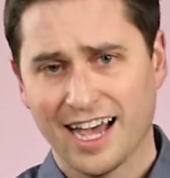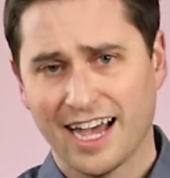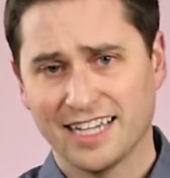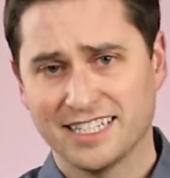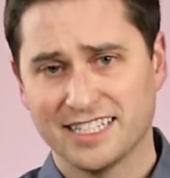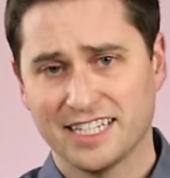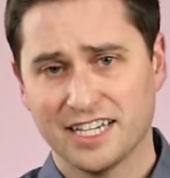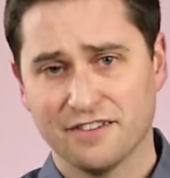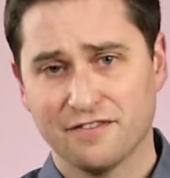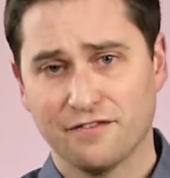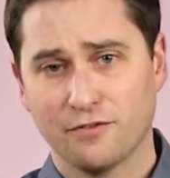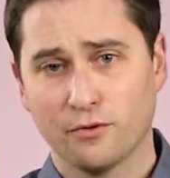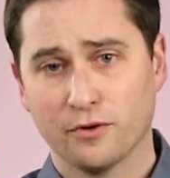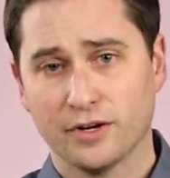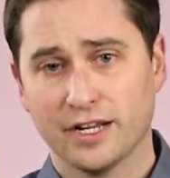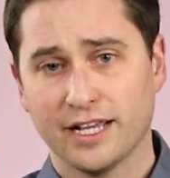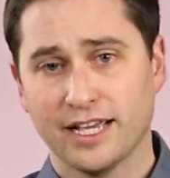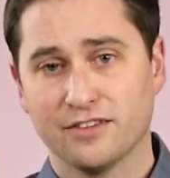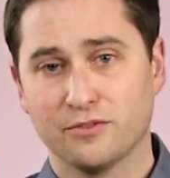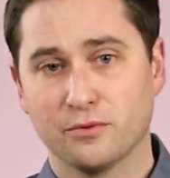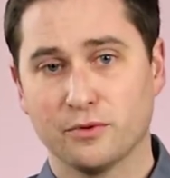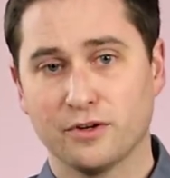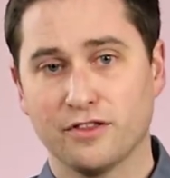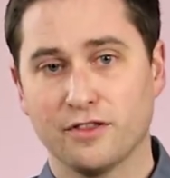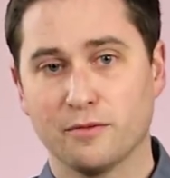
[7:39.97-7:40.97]
Isaiah 40
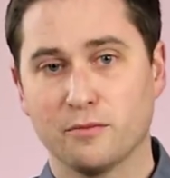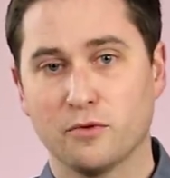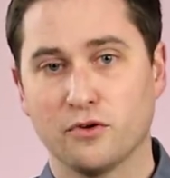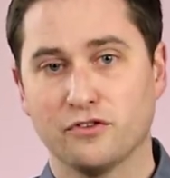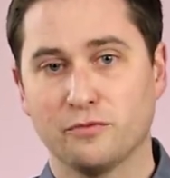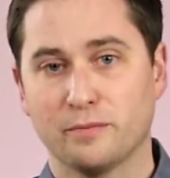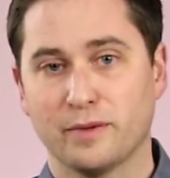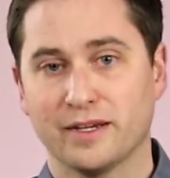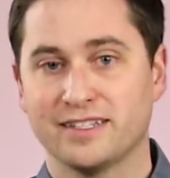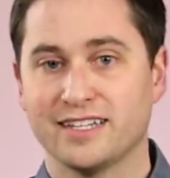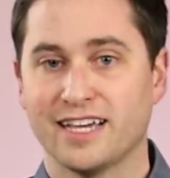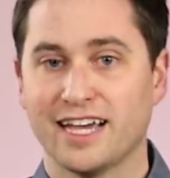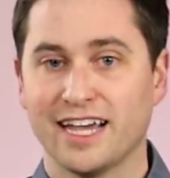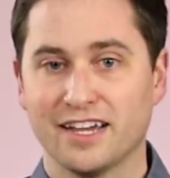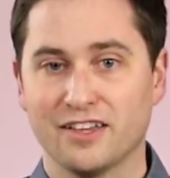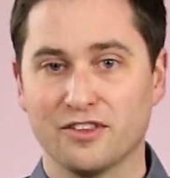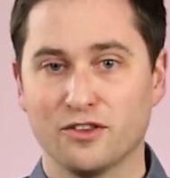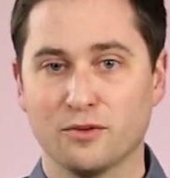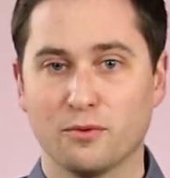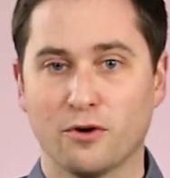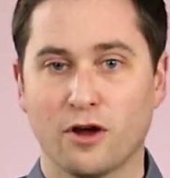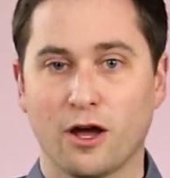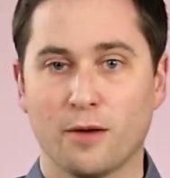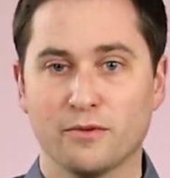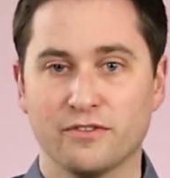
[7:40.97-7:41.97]
has one of the most
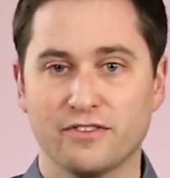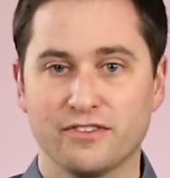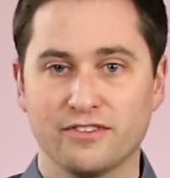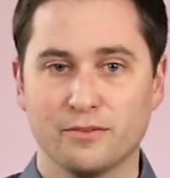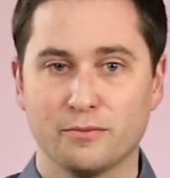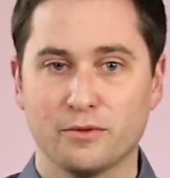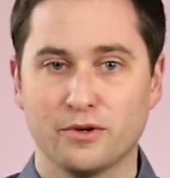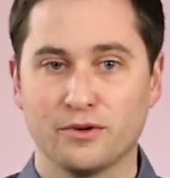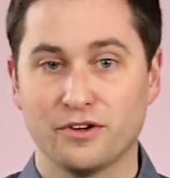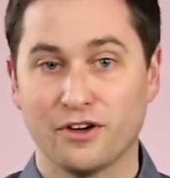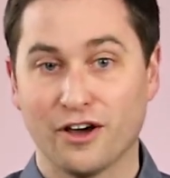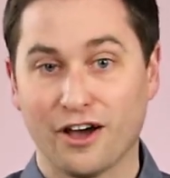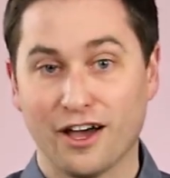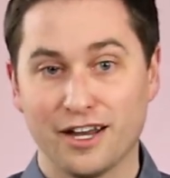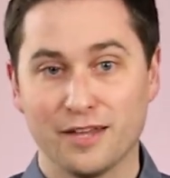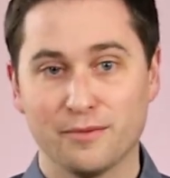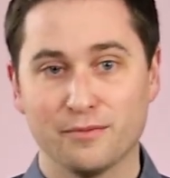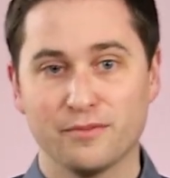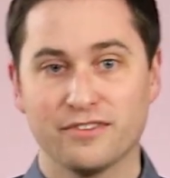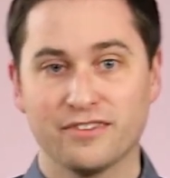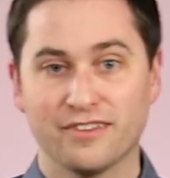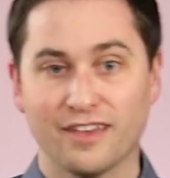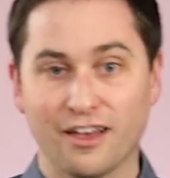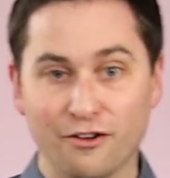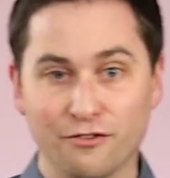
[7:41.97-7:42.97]
spectacular promises about God
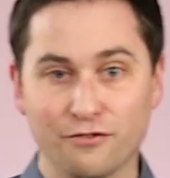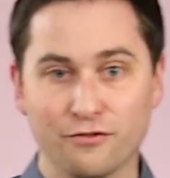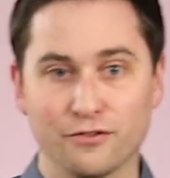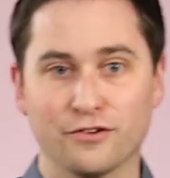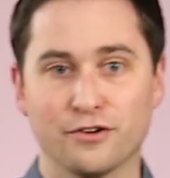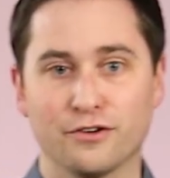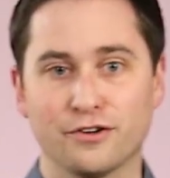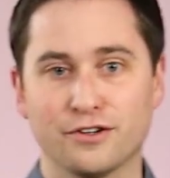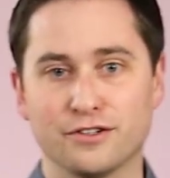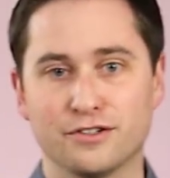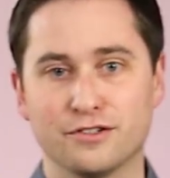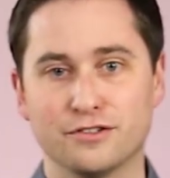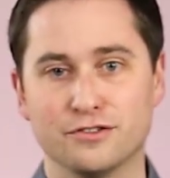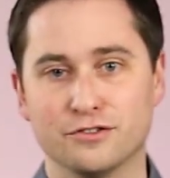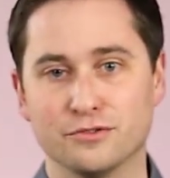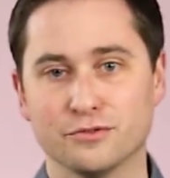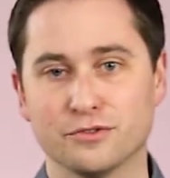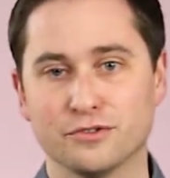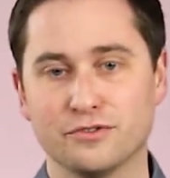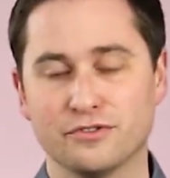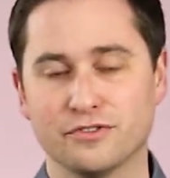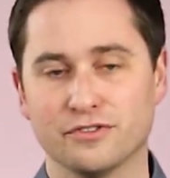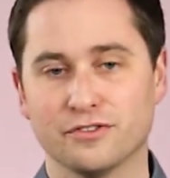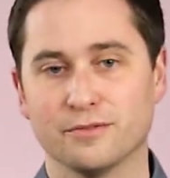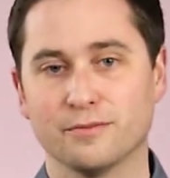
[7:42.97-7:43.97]
himself returning to
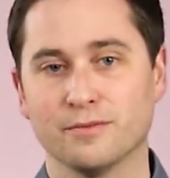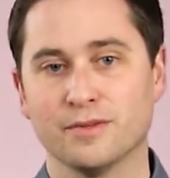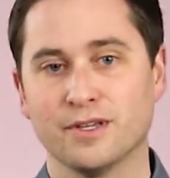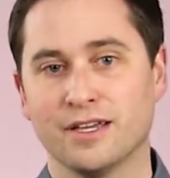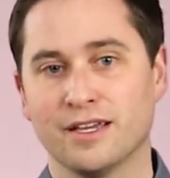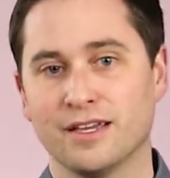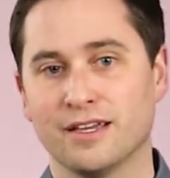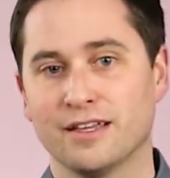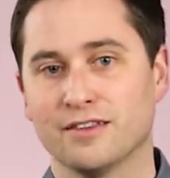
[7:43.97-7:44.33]
Jerusalem.